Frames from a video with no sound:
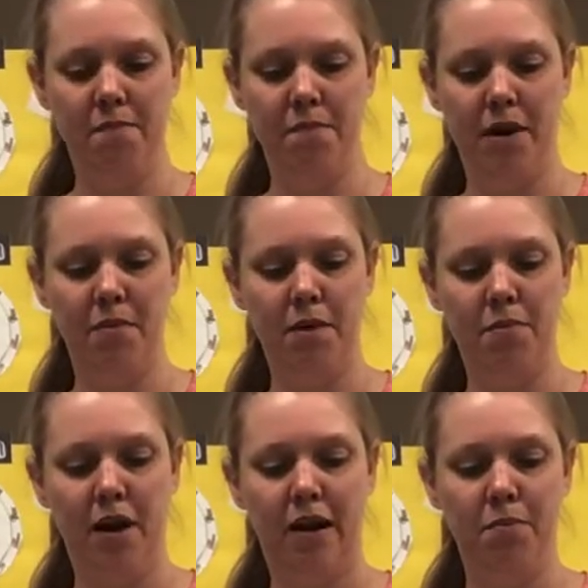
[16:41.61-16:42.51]
but I'm going
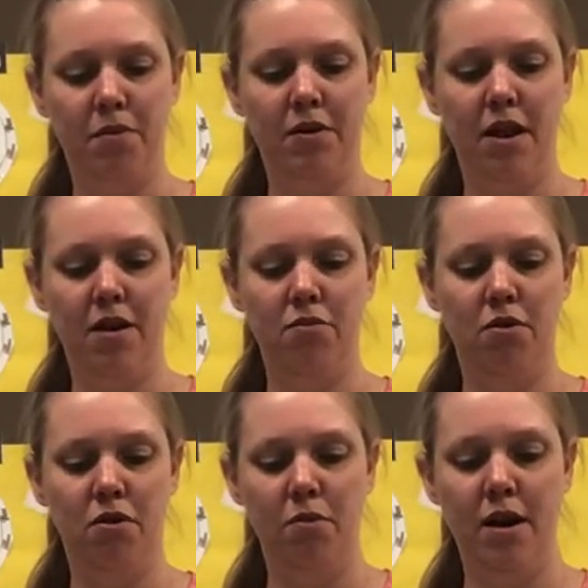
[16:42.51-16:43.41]
to pretend to
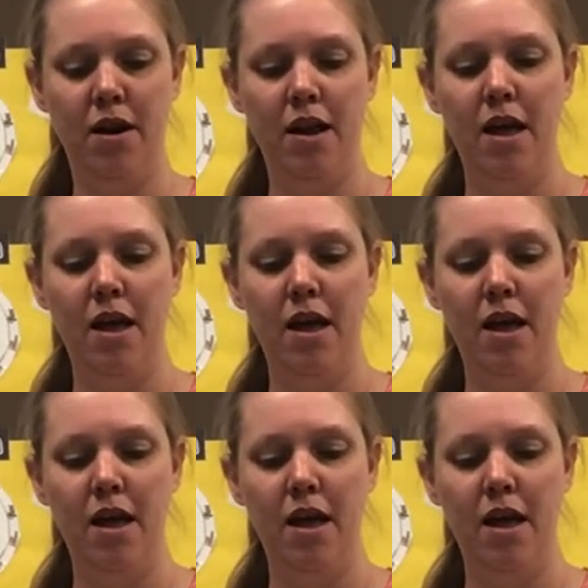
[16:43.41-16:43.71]
roll one.